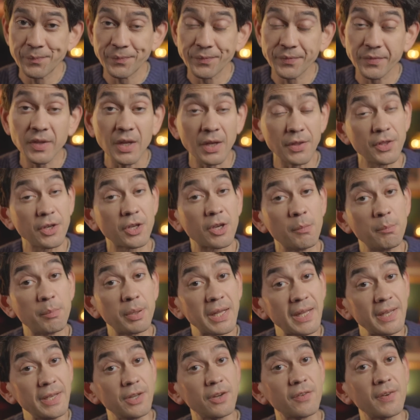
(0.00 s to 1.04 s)
And the
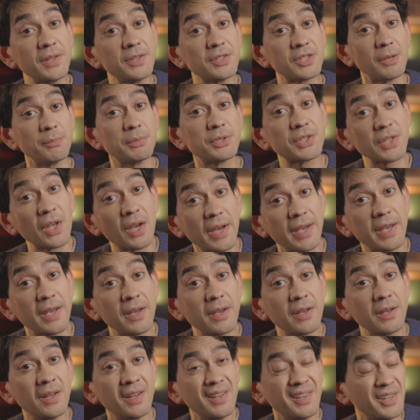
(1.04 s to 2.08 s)
complainer ends up
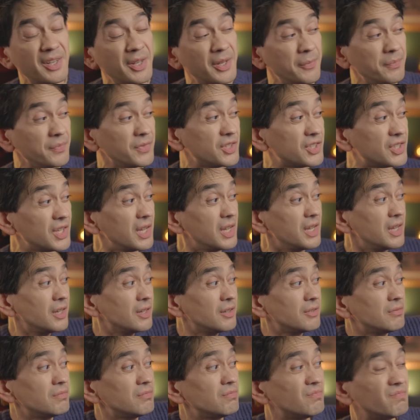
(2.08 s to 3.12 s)
sighing, see,
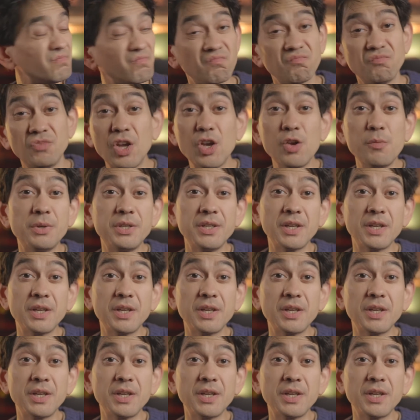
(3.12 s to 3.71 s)
nobody